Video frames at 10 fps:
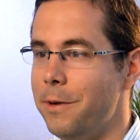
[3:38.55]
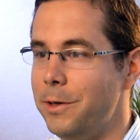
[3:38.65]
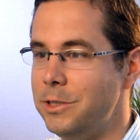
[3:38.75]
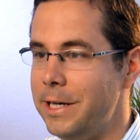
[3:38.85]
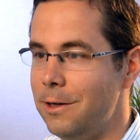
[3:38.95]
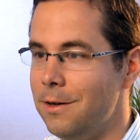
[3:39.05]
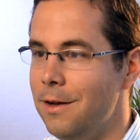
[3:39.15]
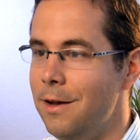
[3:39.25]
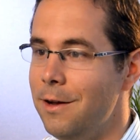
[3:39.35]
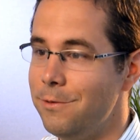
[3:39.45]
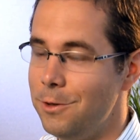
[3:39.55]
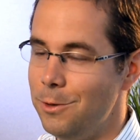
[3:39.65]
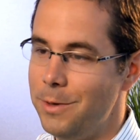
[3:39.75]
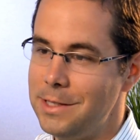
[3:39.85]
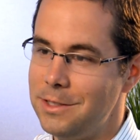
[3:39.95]
my retainer for
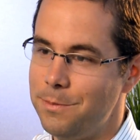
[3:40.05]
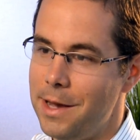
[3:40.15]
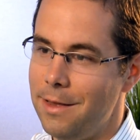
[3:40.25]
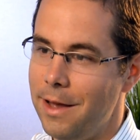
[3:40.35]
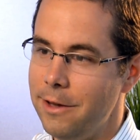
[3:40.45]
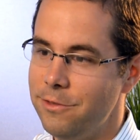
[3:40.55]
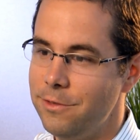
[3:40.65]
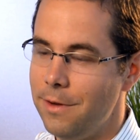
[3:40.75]
the rest of my life?